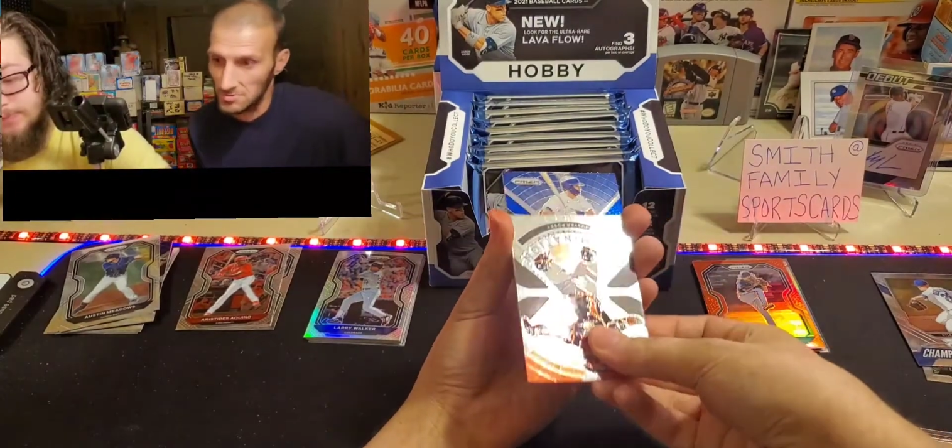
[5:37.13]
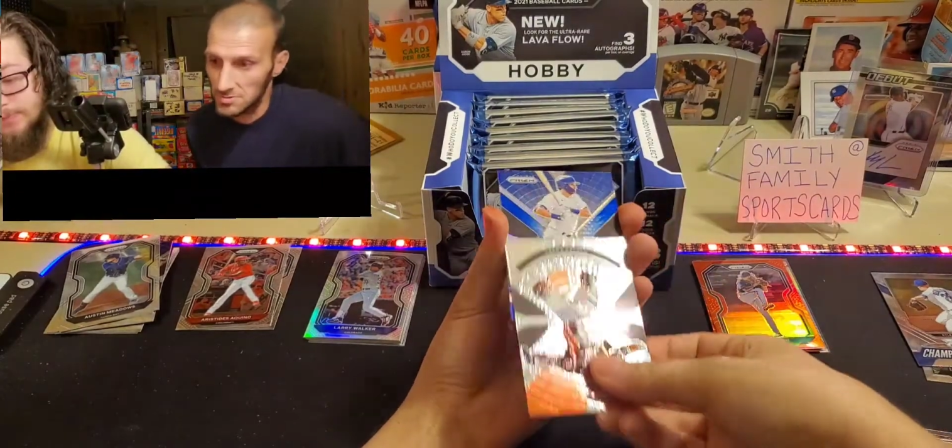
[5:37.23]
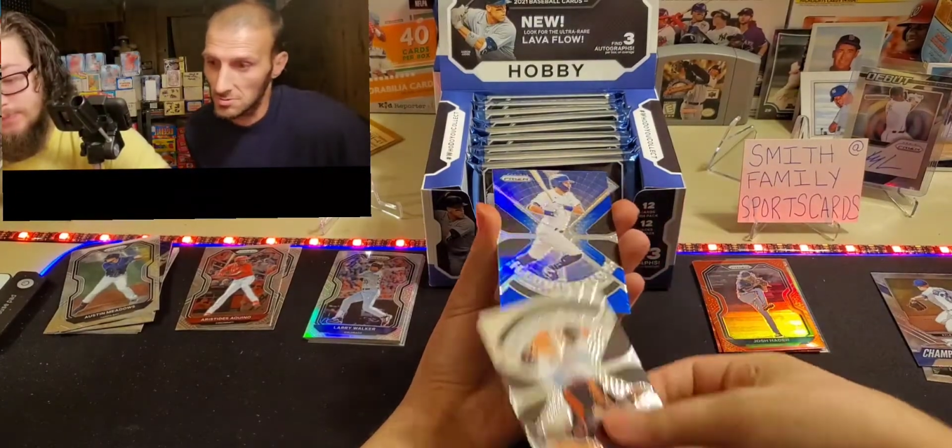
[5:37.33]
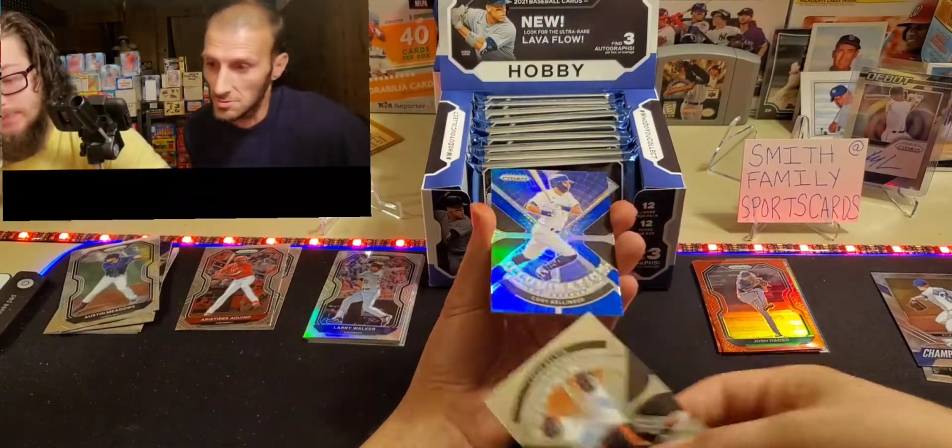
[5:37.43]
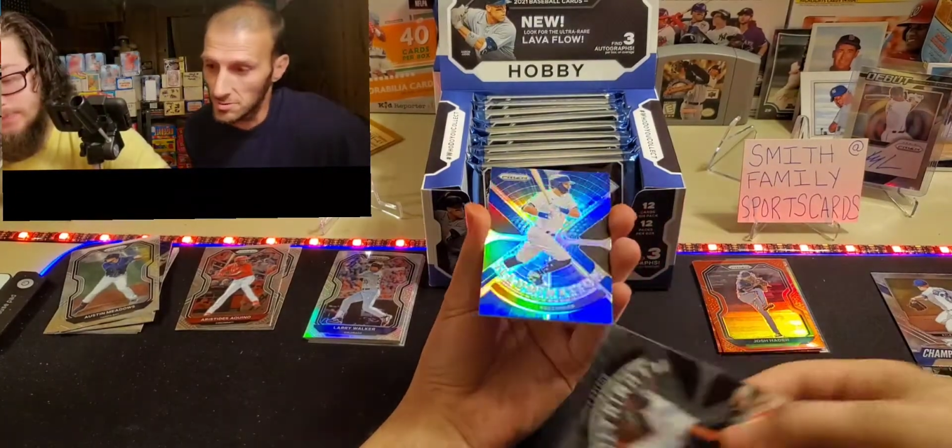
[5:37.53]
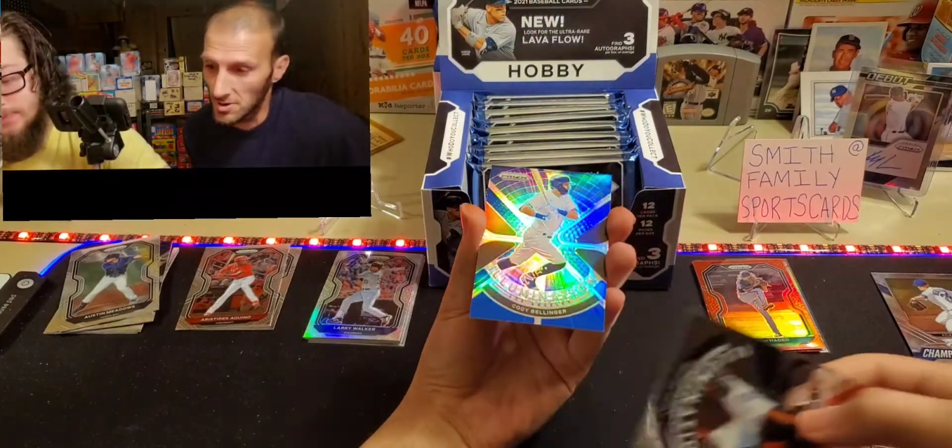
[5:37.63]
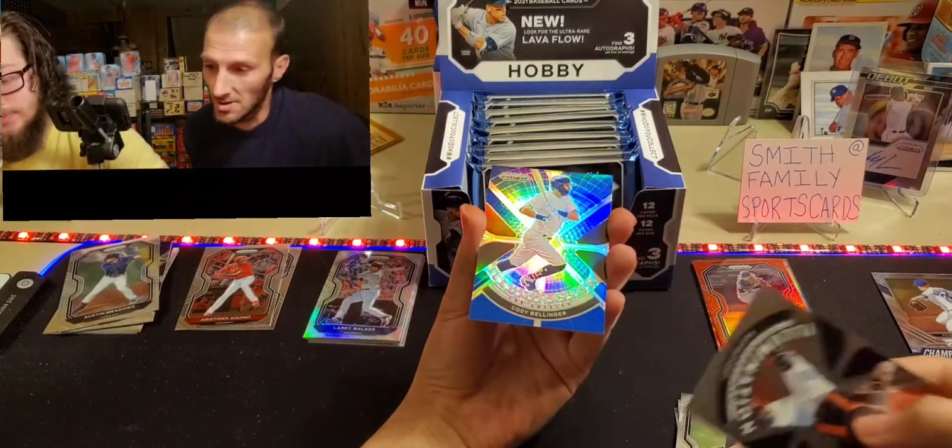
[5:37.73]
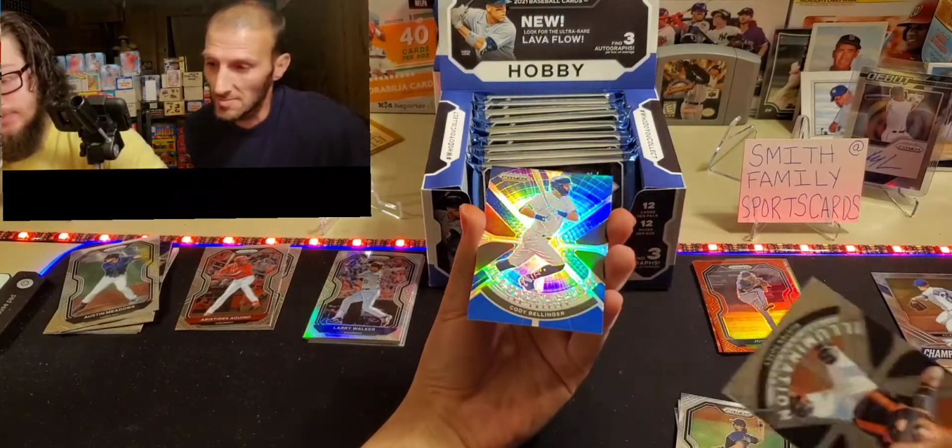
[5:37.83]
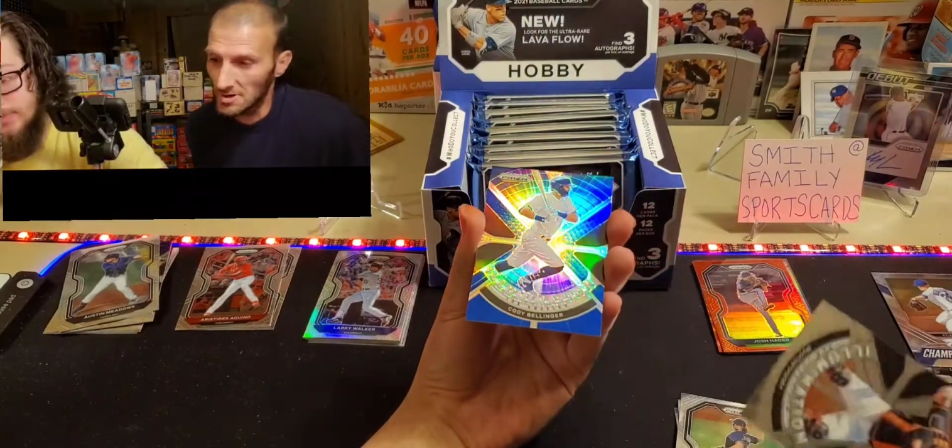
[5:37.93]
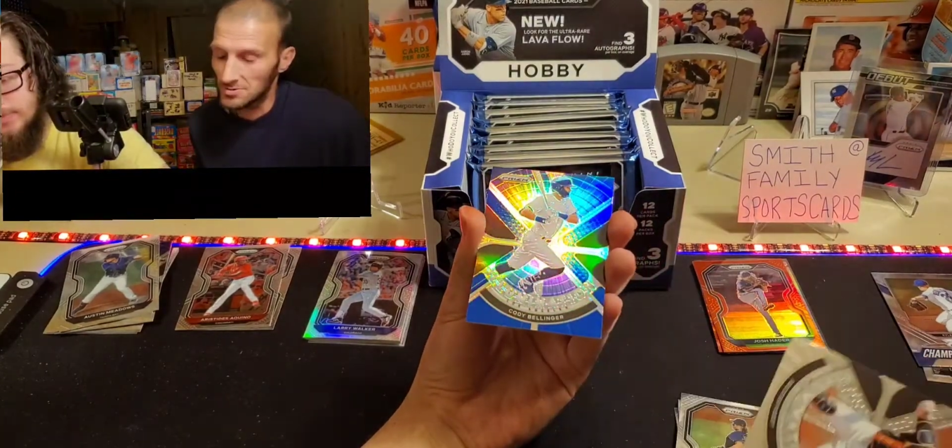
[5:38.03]

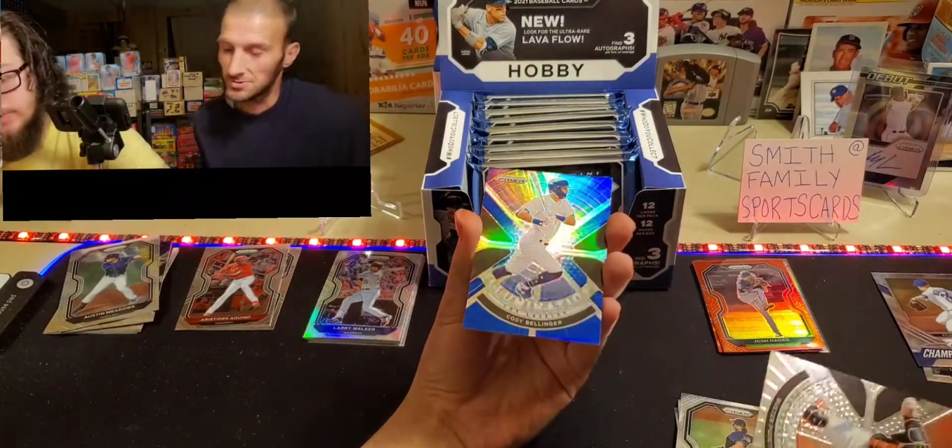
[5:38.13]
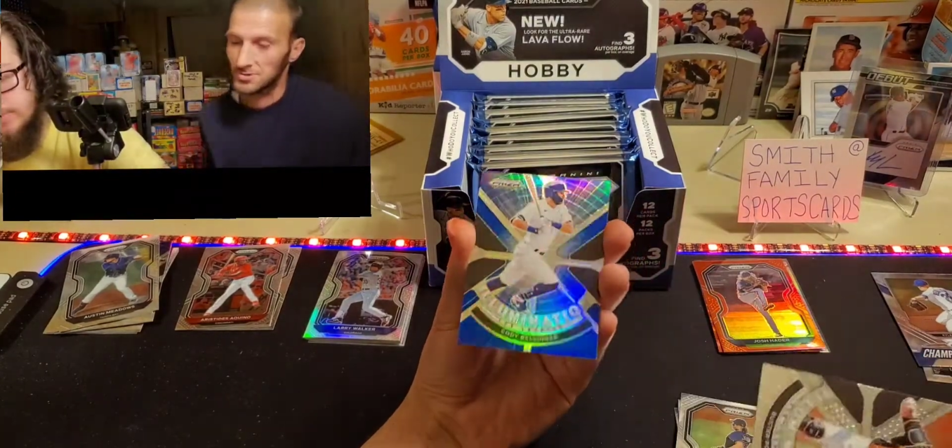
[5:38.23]
Illuminations.